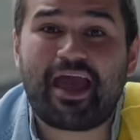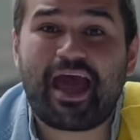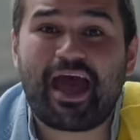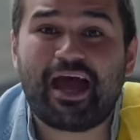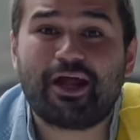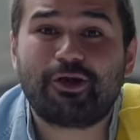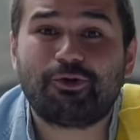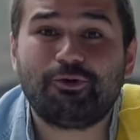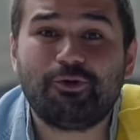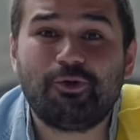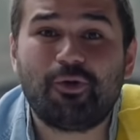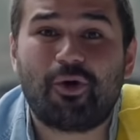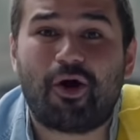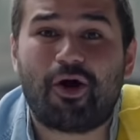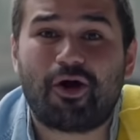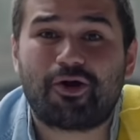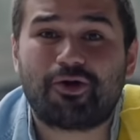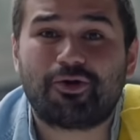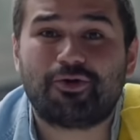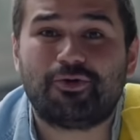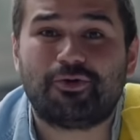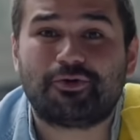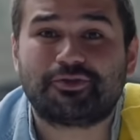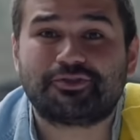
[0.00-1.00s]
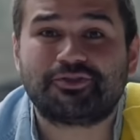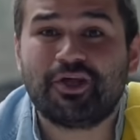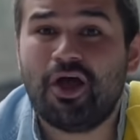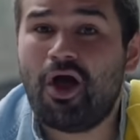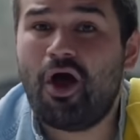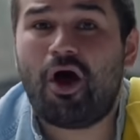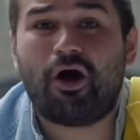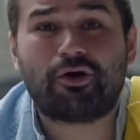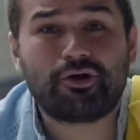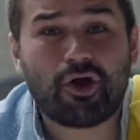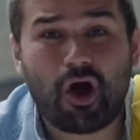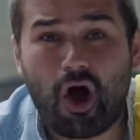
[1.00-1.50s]
add new articles
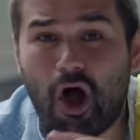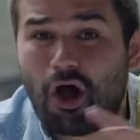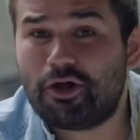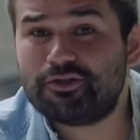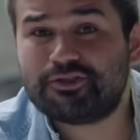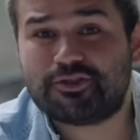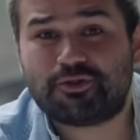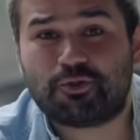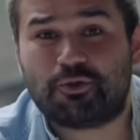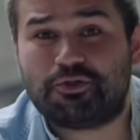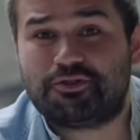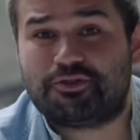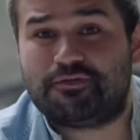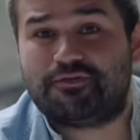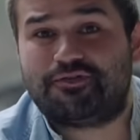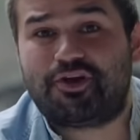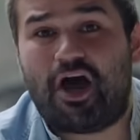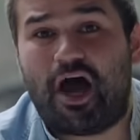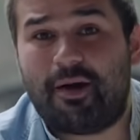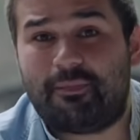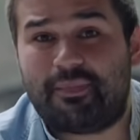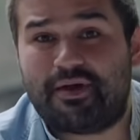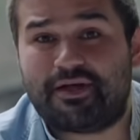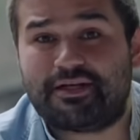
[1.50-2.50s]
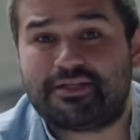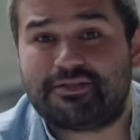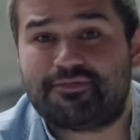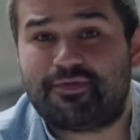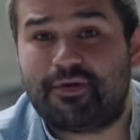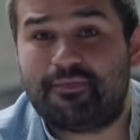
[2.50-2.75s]
on all sorts of topics,